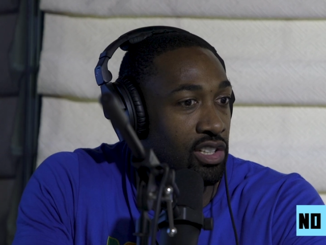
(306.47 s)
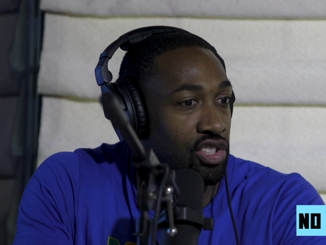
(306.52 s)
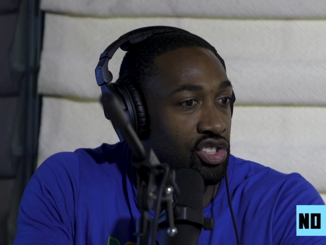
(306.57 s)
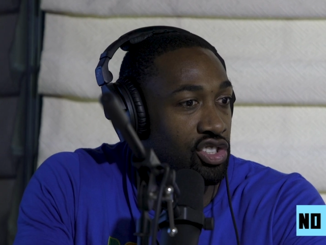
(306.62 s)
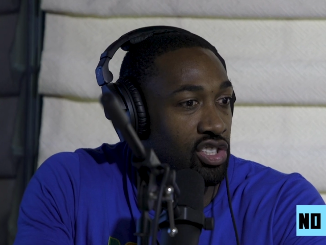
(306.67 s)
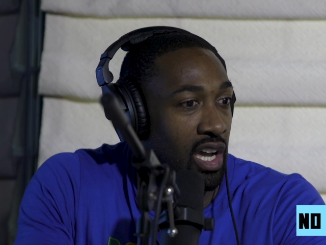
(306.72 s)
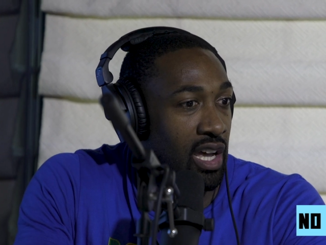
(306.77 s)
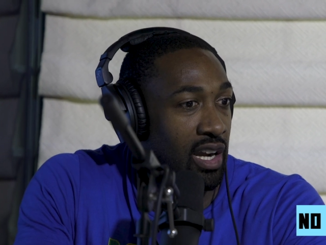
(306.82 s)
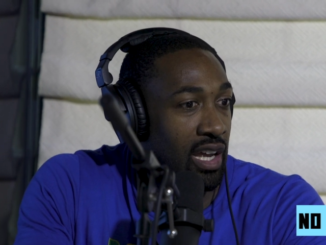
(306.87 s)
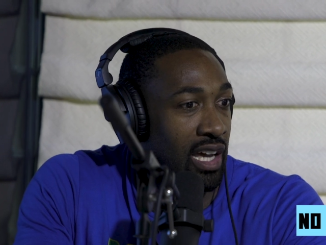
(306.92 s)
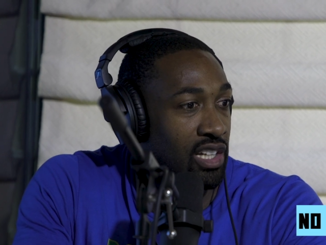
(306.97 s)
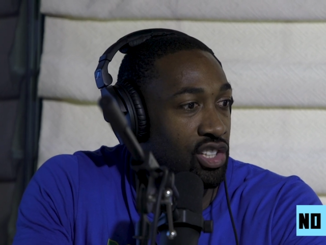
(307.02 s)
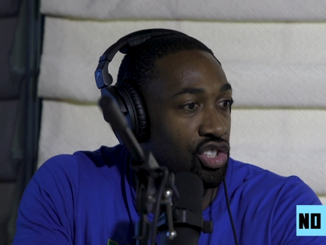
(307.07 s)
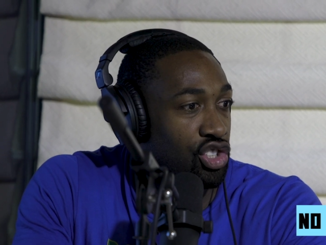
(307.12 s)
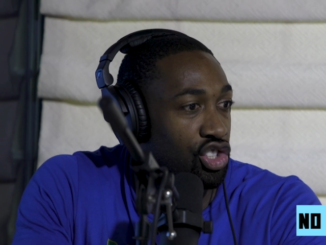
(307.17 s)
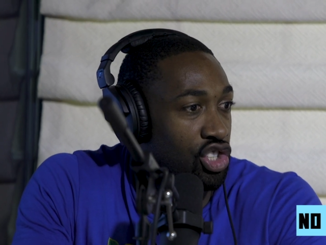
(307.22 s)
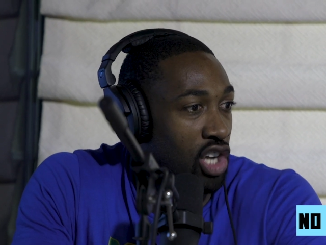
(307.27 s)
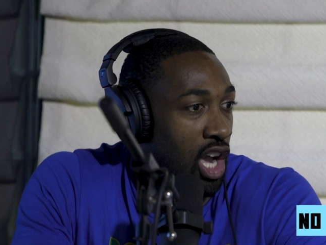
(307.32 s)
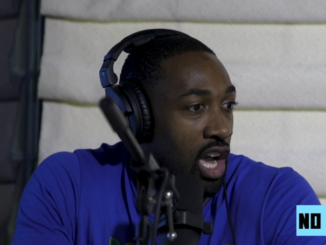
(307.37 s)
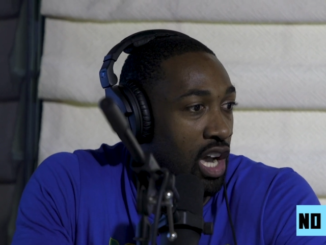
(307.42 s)
a shot, I
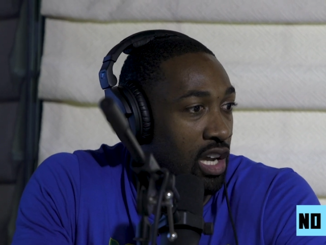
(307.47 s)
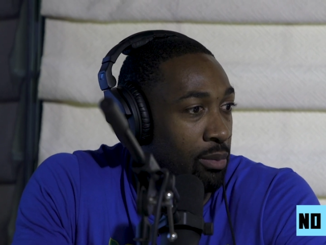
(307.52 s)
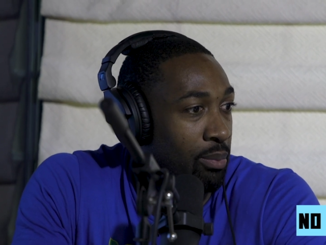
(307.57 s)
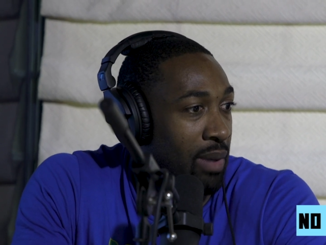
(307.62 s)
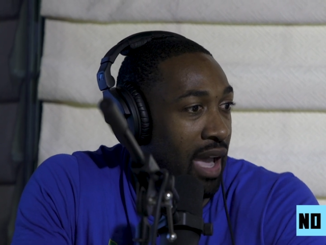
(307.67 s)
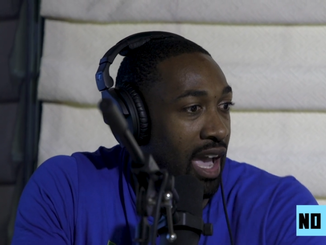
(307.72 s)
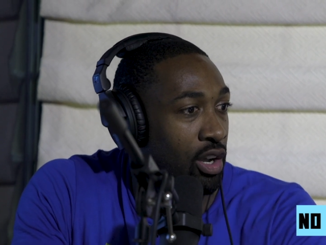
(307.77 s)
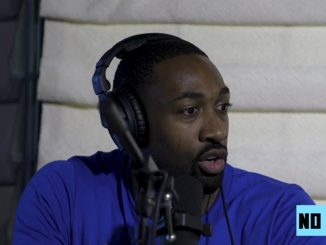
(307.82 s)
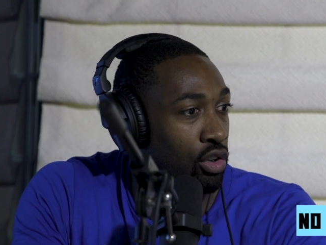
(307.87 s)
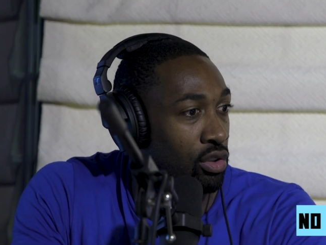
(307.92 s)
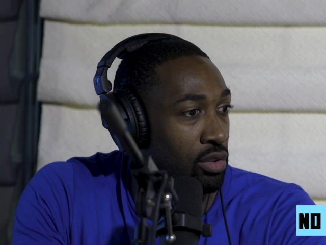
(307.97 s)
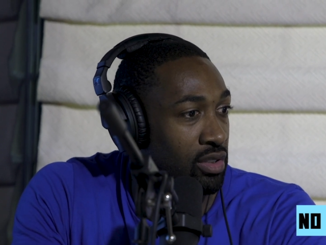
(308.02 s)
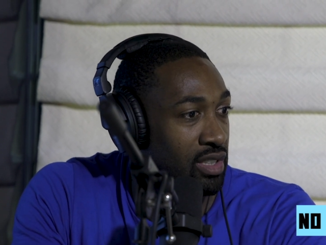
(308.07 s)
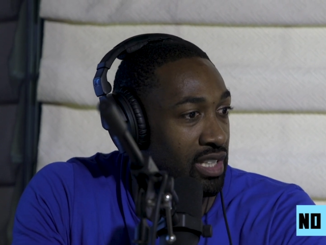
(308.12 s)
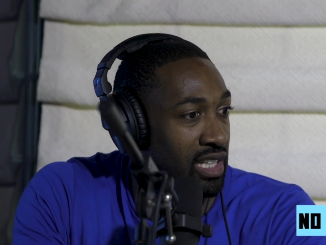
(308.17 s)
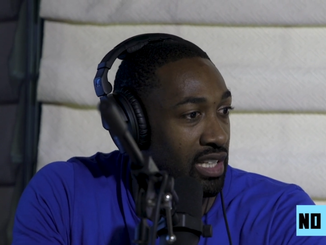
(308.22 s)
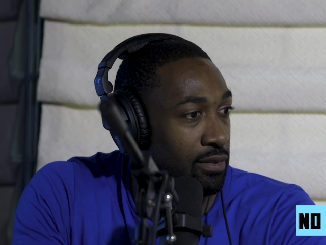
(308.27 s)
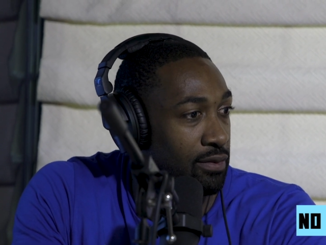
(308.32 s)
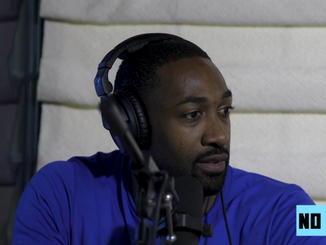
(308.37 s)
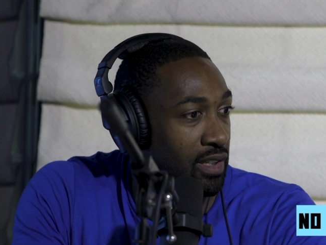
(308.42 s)
jog back on
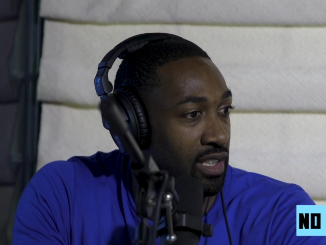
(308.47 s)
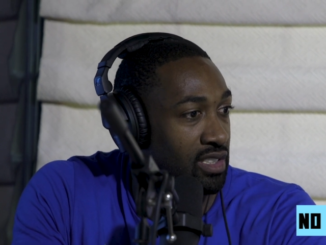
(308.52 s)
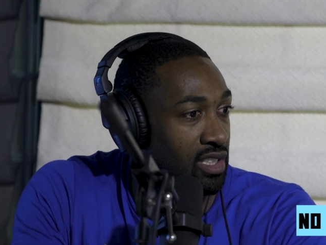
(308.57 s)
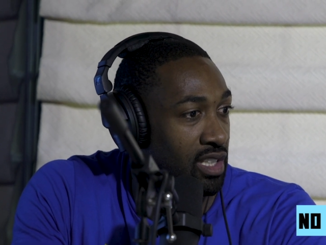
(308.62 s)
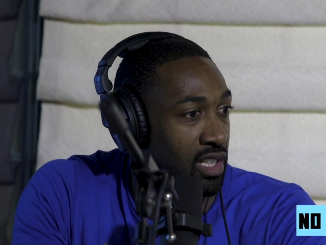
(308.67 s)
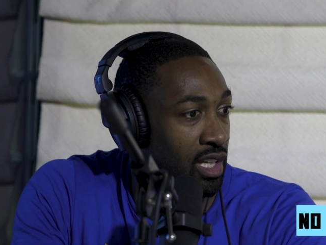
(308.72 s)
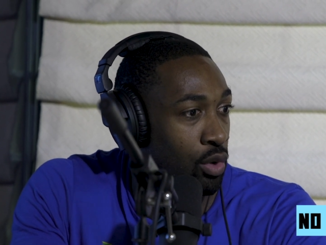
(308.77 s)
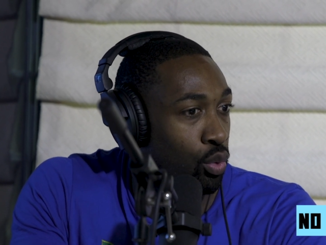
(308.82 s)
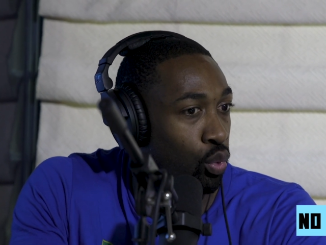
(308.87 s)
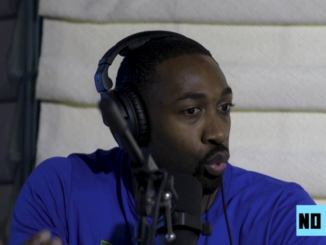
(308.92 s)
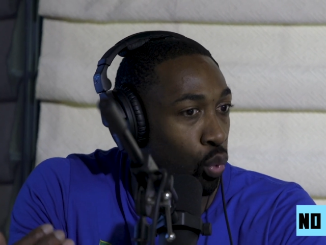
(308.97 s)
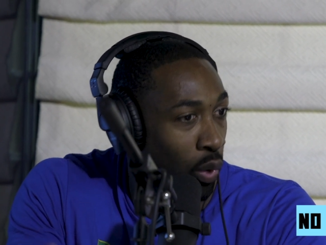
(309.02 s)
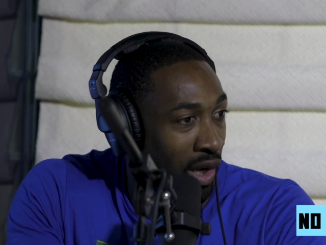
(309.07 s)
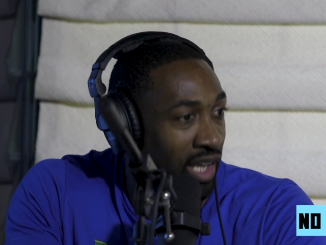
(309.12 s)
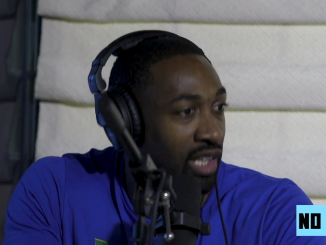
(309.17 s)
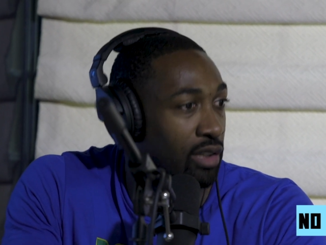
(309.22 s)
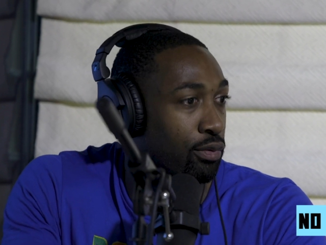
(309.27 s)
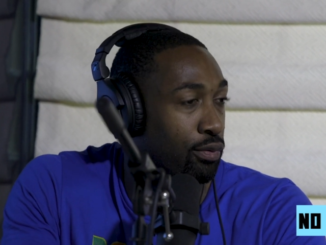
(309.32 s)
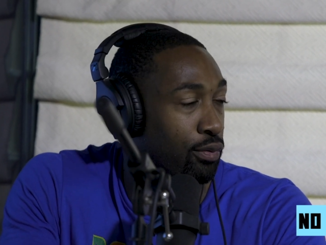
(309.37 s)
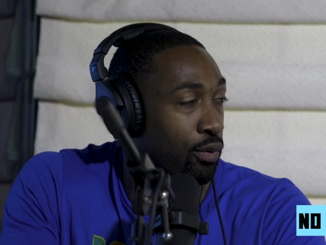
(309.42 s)
defense, and then
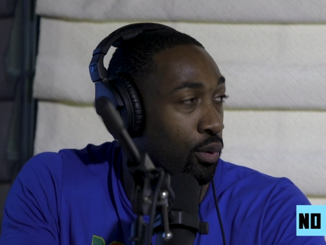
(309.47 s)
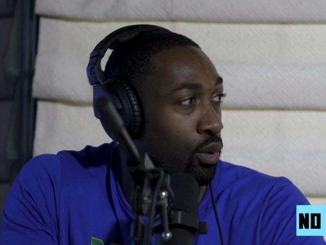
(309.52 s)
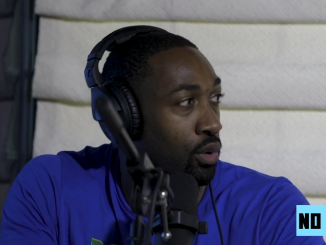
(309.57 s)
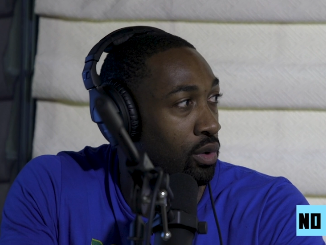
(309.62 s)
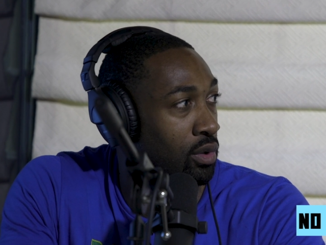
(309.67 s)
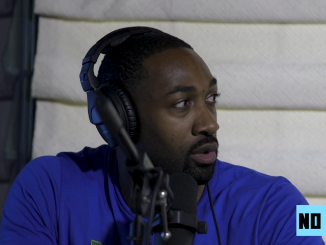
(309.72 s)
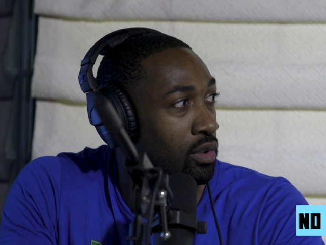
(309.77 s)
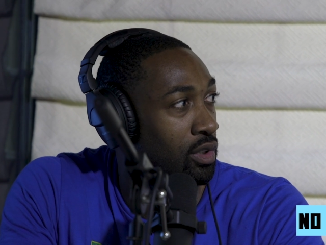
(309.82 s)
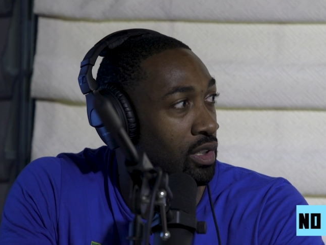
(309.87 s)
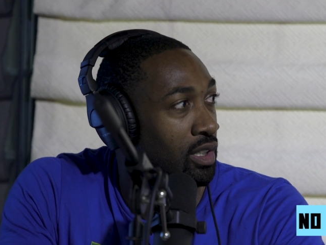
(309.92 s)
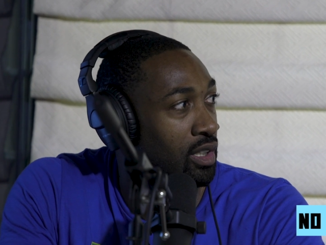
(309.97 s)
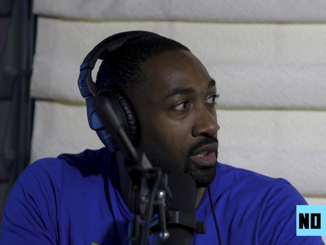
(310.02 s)
wait for